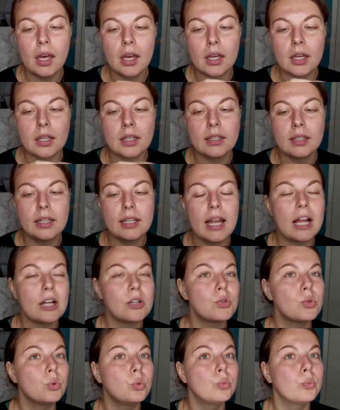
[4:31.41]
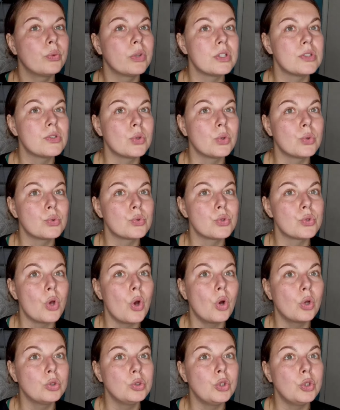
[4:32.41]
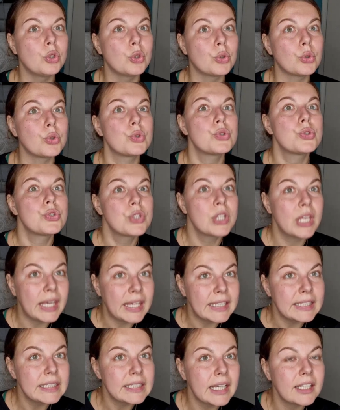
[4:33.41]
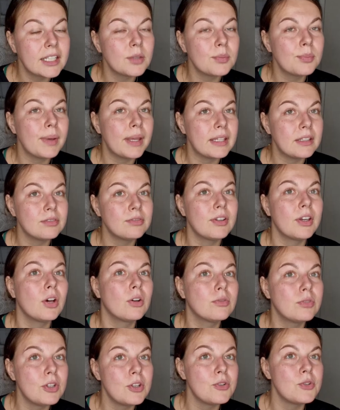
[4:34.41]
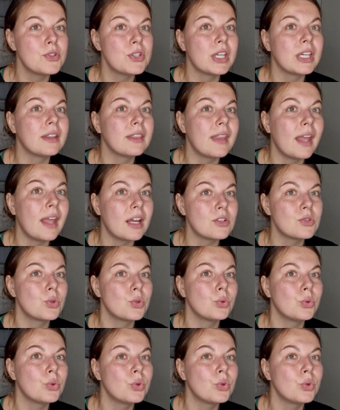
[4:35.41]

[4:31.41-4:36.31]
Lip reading: the natural bristles on your skin, and the benefit of using natural